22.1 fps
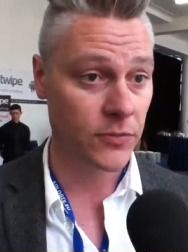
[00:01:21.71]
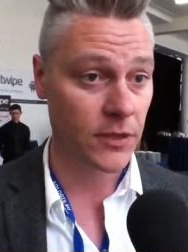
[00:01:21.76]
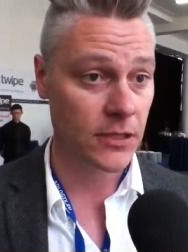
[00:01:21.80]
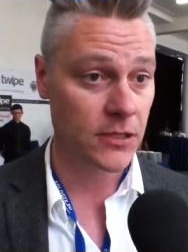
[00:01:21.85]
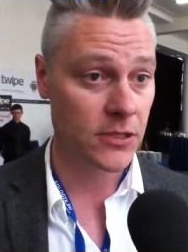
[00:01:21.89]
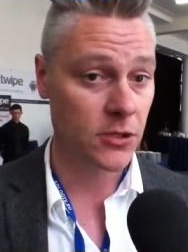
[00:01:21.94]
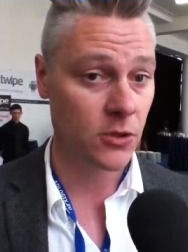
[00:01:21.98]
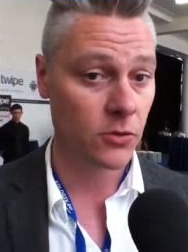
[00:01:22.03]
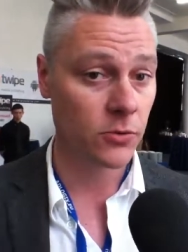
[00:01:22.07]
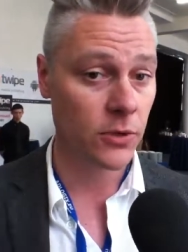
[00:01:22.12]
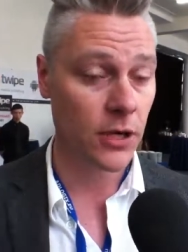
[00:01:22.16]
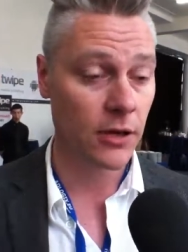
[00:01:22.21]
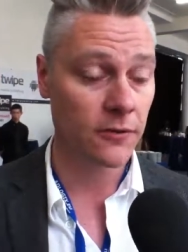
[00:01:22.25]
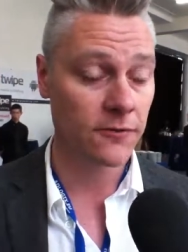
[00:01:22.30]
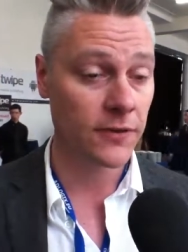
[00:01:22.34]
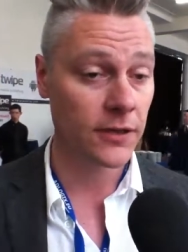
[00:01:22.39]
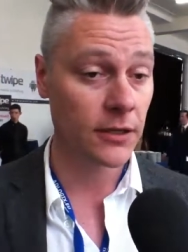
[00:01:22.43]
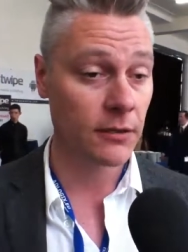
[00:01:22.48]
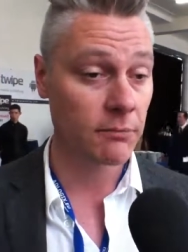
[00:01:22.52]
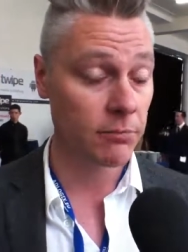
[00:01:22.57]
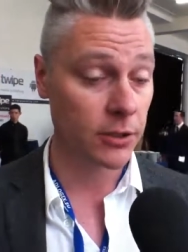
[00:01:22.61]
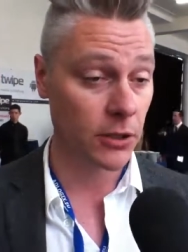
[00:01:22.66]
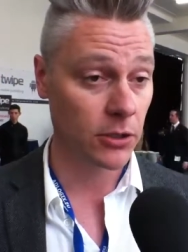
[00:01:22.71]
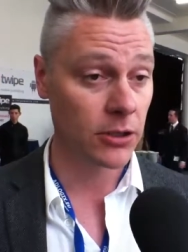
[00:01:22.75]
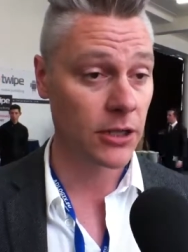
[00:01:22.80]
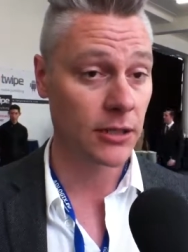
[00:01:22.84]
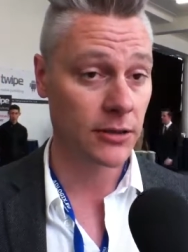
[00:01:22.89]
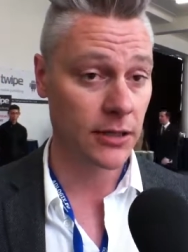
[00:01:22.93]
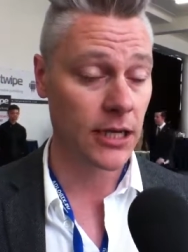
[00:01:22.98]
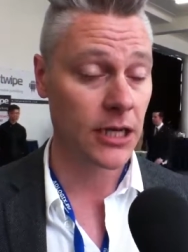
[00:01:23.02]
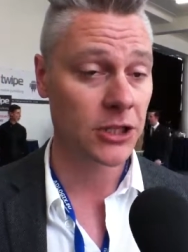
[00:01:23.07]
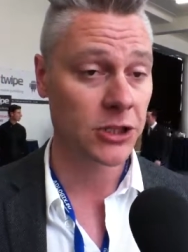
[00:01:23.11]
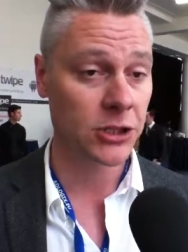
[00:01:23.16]
So I think
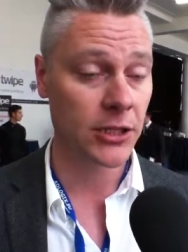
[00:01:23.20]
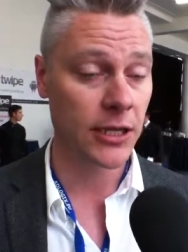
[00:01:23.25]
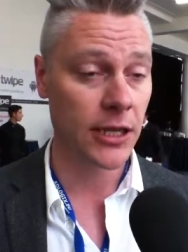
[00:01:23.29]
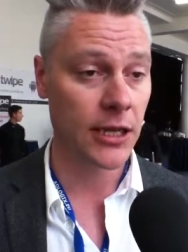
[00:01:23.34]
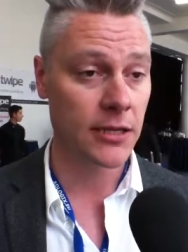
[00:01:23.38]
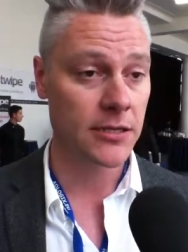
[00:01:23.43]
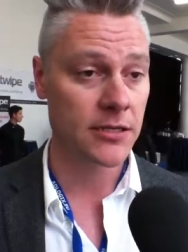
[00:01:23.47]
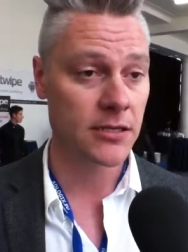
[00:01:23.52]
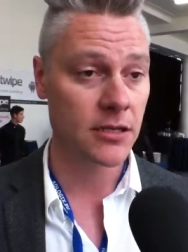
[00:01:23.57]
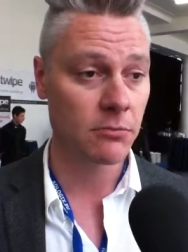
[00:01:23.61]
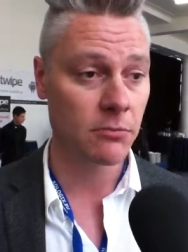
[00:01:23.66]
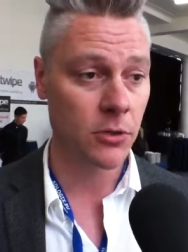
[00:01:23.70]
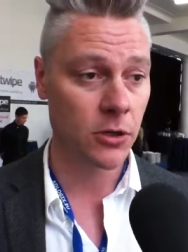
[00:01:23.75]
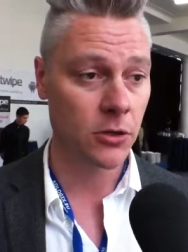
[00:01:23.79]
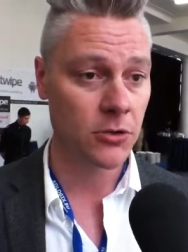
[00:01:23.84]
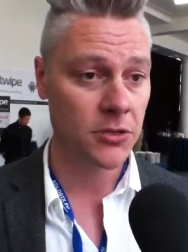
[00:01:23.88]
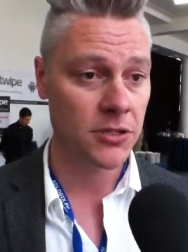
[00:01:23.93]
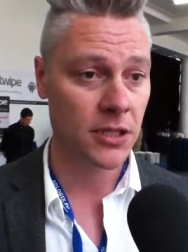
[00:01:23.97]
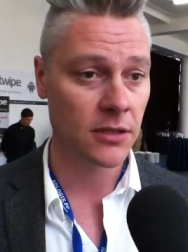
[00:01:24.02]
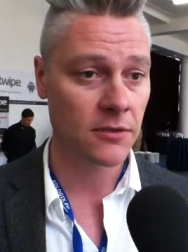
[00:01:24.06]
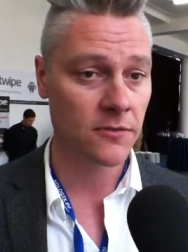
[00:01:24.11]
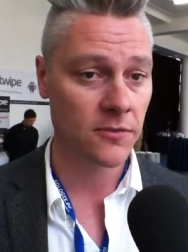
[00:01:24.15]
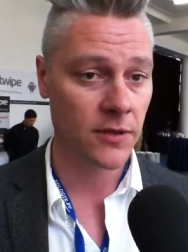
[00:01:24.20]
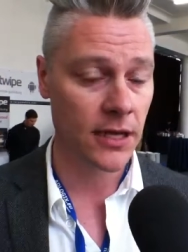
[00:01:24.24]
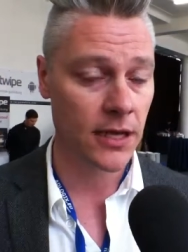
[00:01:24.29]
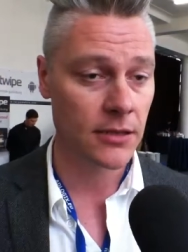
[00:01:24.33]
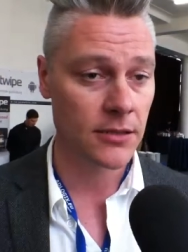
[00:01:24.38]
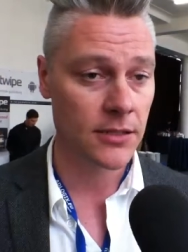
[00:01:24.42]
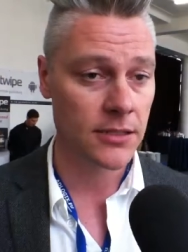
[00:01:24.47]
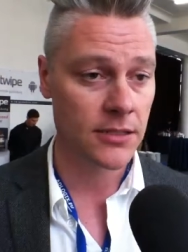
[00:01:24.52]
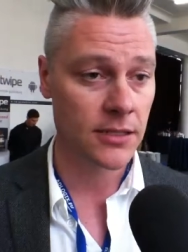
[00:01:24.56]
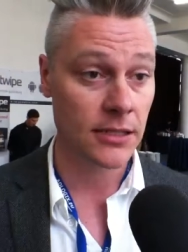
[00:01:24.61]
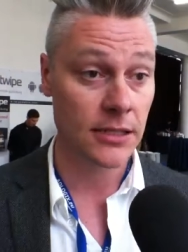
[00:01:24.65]
Blocket actually has the most
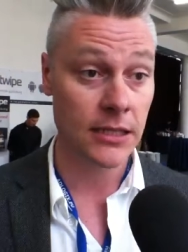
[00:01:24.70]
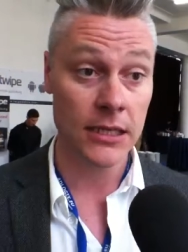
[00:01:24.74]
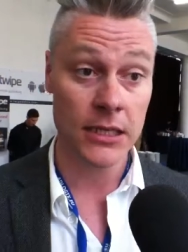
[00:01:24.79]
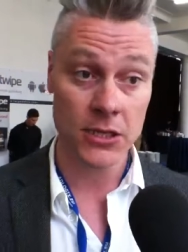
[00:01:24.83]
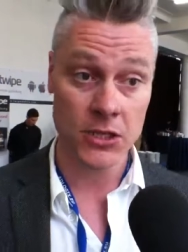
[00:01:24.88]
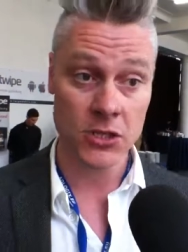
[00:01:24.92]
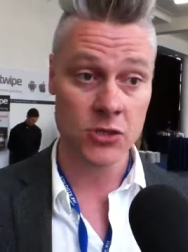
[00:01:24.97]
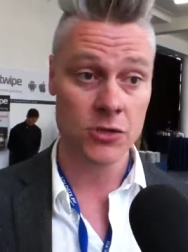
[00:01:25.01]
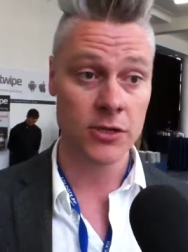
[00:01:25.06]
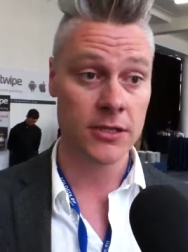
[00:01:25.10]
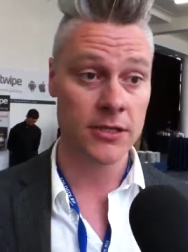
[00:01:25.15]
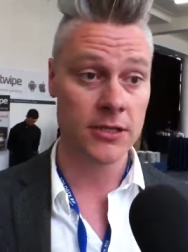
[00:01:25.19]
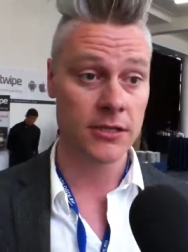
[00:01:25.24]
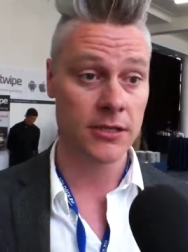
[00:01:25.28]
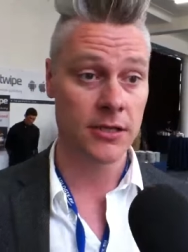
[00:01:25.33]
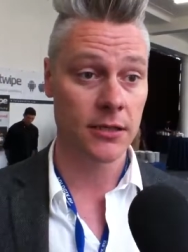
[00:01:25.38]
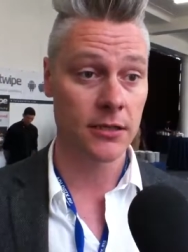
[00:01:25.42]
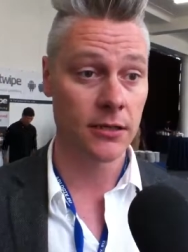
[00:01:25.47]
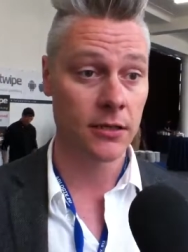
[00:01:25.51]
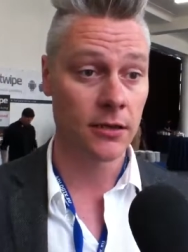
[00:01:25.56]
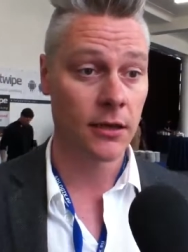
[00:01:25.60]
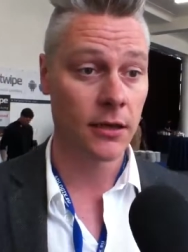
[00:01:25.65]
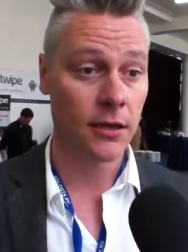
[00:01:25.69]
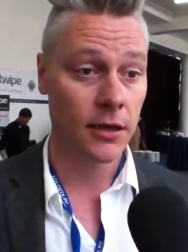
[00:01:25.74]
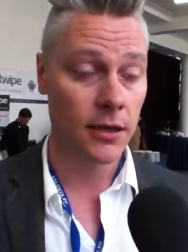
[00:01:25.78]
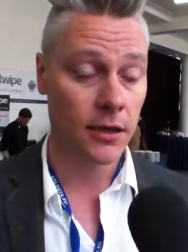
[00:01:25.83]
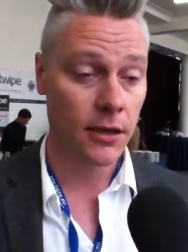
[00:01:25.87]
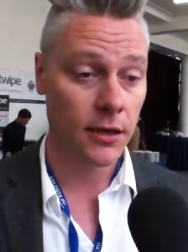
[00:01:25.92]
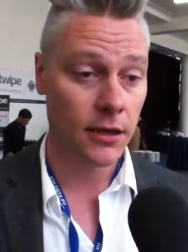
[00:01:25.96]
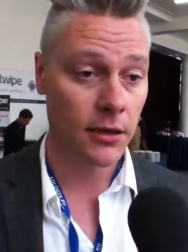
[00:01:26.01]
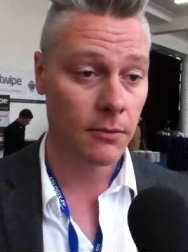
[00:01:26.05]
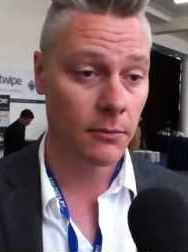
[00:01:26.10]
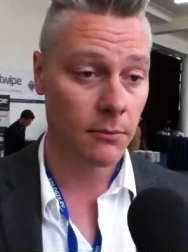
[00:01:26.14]
advanced and interesting
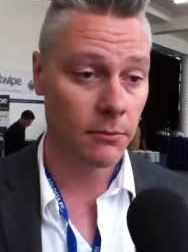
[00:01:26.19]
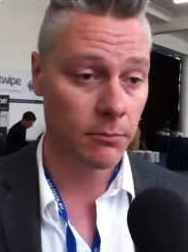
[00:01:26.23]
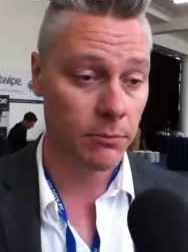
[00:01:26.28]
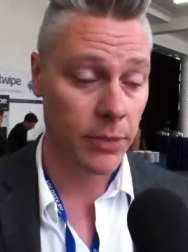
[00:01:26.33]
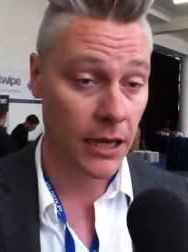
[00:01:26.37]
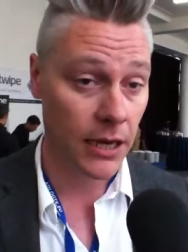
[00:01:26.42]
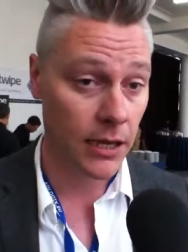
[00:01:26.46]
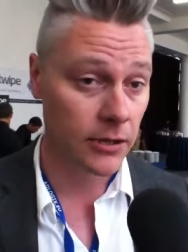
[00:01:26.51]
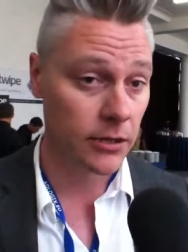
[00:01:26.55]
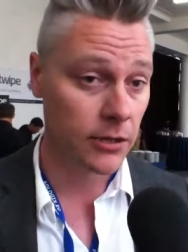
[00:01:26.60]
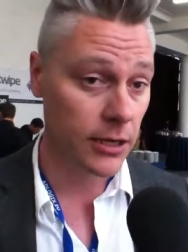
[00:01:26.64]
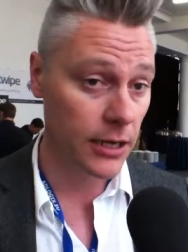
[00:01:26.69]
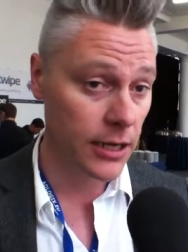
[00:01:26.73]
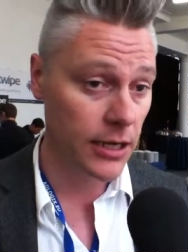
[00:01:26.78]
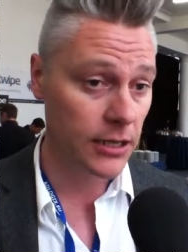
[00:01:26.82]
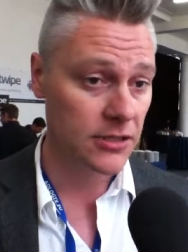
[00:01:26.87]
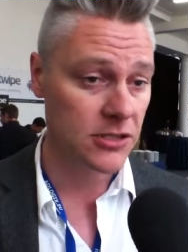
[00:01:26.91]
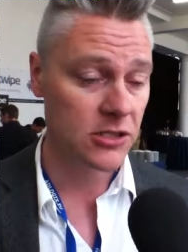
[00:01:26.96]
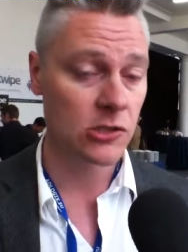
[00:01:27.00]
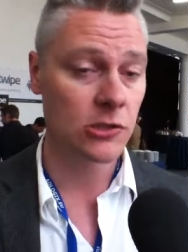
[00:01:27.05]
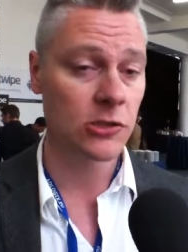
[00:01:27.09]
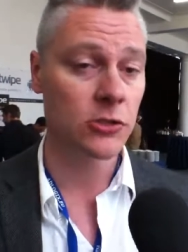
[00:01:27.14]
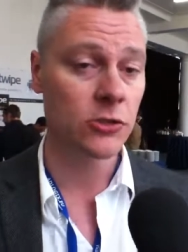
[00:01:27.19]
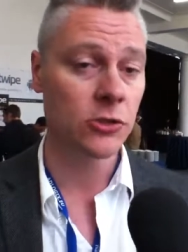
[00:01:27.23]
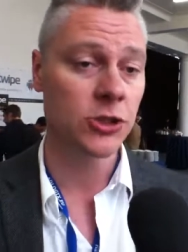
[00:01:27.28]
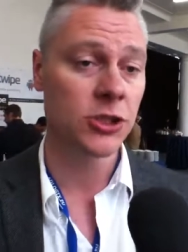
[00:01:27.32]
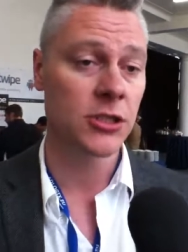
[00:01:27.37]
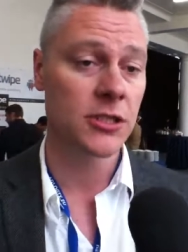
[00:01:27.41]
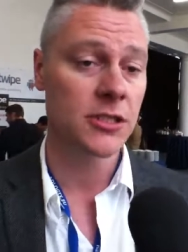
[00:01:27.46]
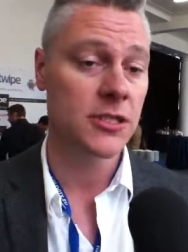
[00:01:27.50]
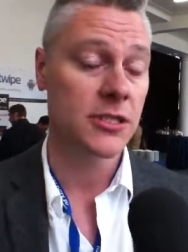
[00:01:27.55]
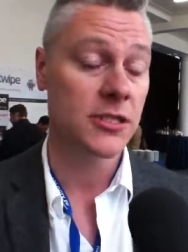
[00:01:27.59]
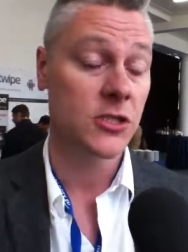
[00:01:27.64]
banner ad
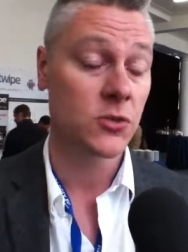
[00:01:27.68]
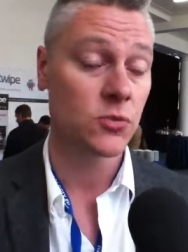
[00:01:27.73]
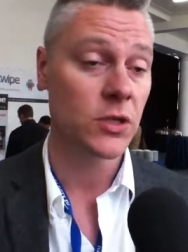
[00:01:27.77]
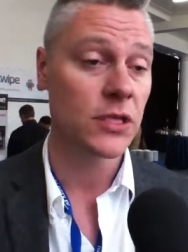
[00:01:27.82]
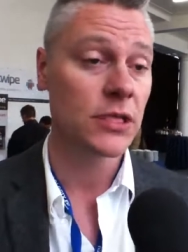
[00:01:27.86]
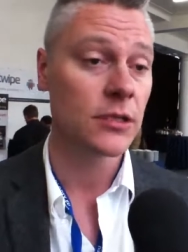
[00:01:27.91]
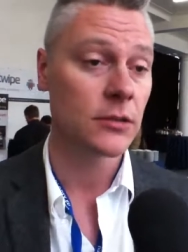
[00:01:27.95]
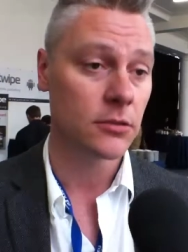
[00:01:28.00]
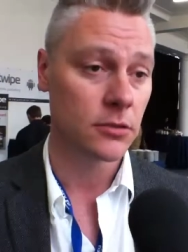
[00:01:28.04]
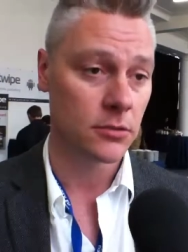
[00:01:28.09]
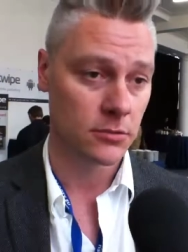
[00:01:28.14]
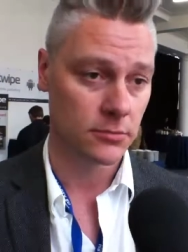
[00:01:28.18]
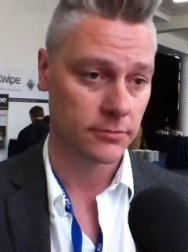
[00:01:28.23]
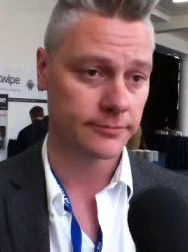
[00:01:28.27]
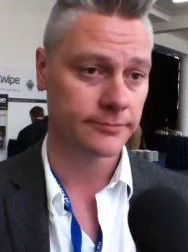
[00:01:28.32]
solutions in Sweden.